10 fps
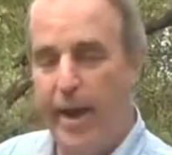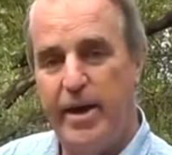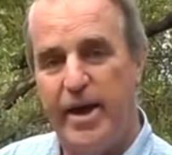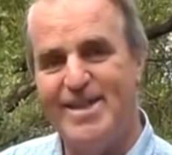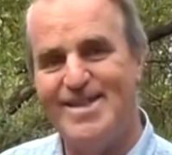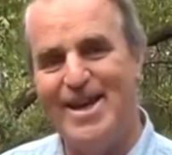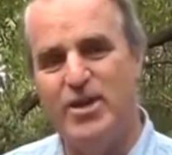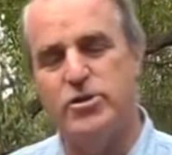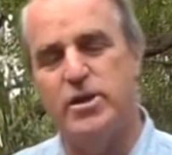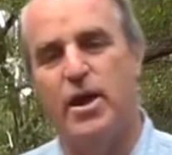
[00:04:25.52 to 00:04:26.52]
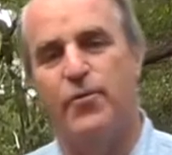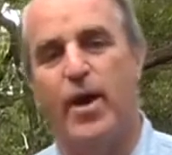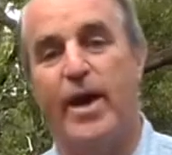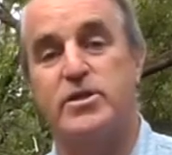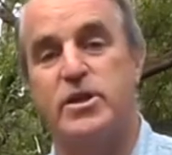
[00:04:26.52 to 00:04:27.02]
And it's interesting
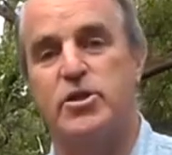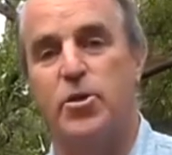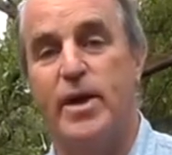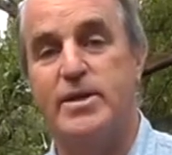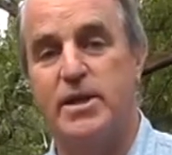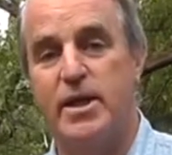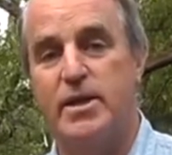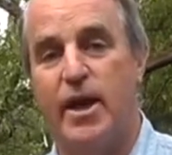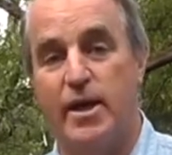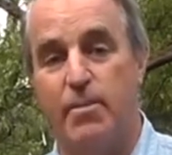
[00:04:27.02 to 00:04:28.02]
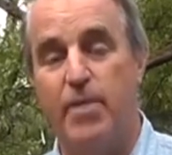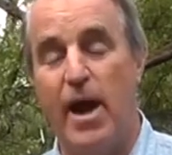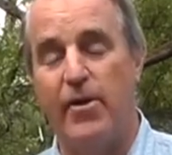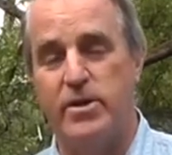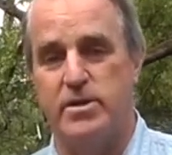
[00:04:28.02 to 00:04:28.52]
if we actually do a
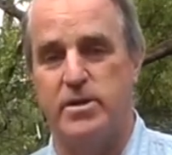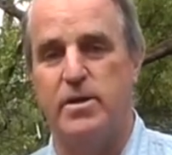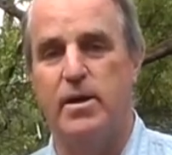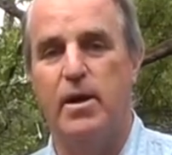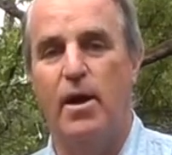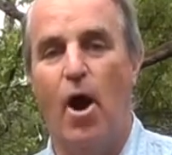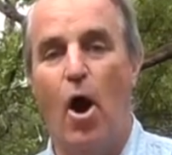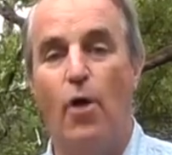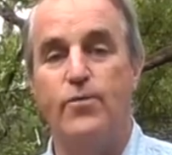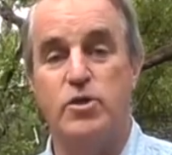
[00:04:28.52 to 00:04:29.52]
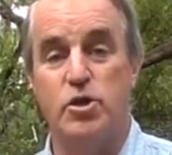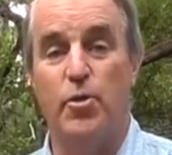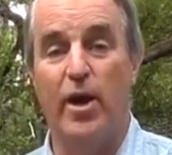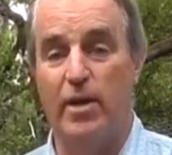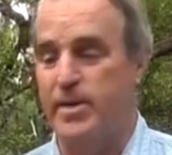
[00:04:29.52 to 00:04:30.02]
comparison of
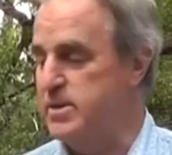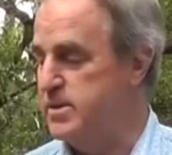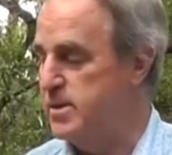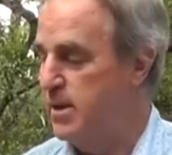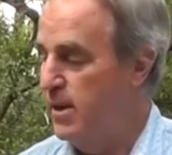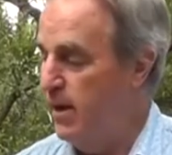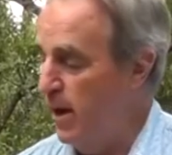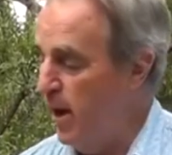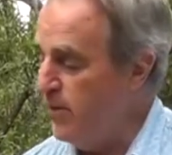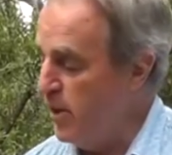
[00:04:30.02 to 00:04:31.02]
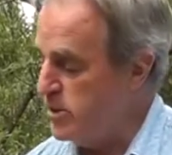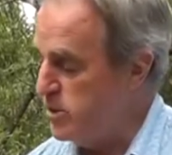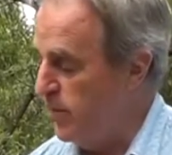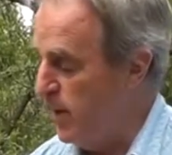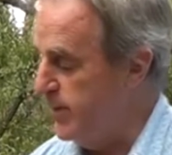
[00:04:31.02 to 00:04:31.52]
two elements. And I've
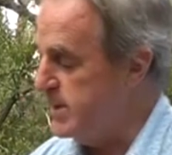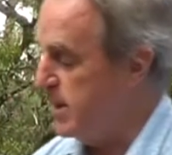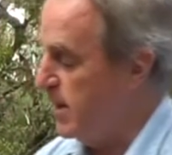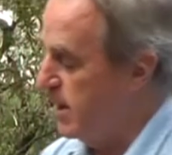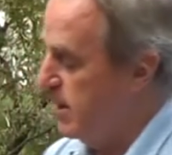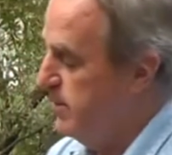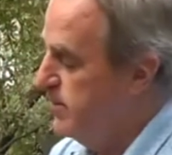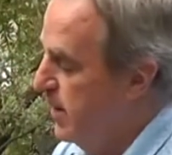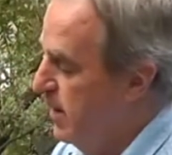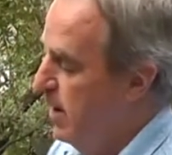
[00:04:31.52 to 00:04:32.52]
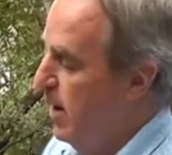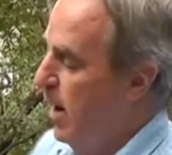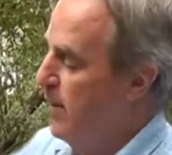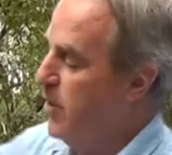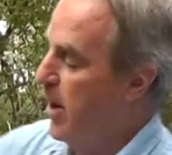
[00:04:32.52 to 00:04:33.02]
got two elements here.
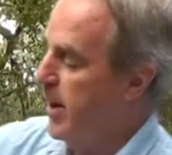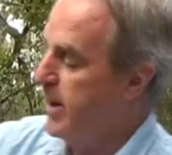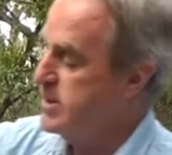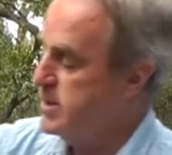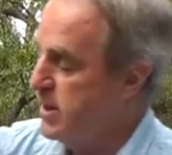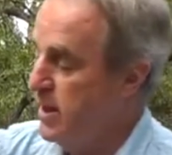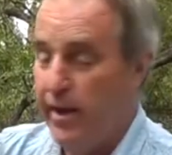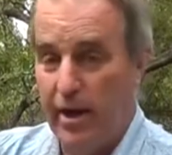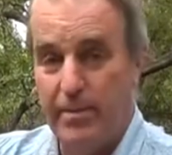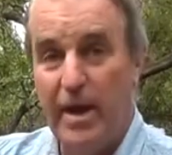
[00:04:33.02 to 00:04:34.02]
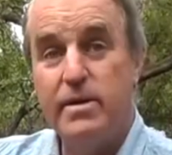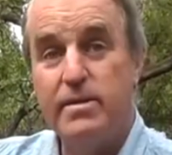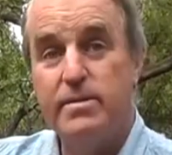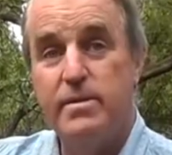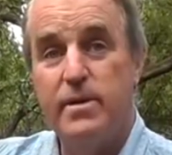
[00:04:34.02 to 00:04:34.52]
I've got a steel element.
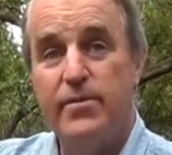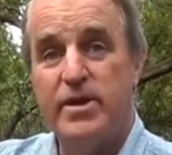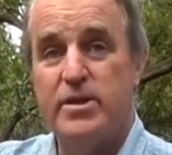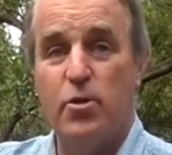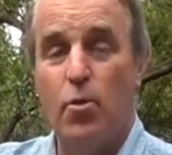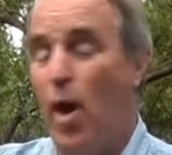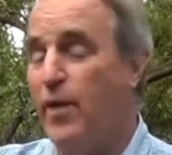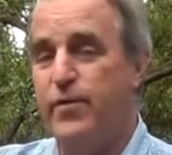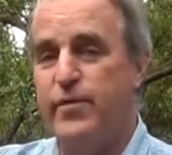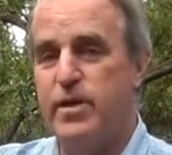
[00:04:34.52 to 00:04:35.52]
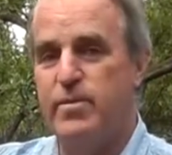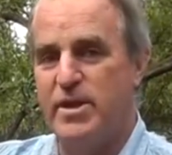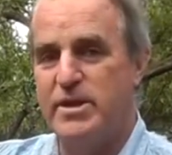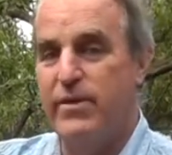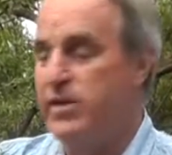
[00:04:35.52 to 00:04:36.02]
This is a 150
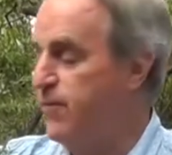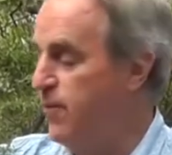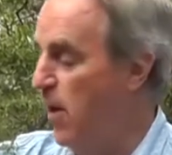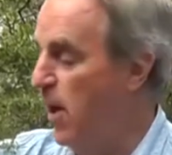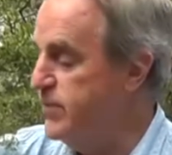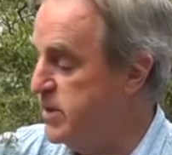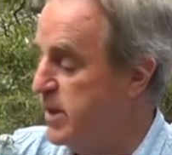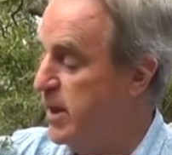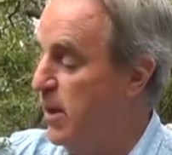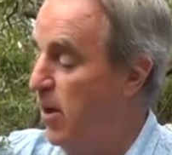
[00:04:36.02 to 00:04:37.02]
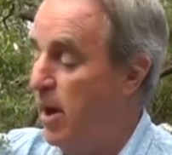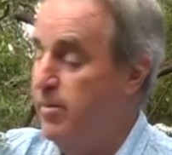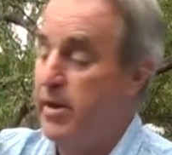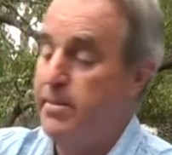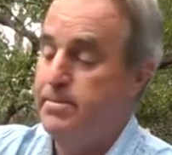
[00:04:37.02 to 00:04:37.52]
by 75 steel
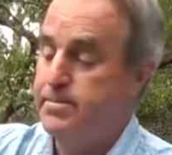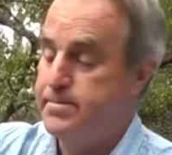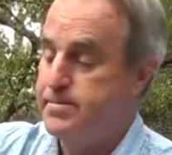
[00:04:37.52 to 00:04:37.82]
I-beam.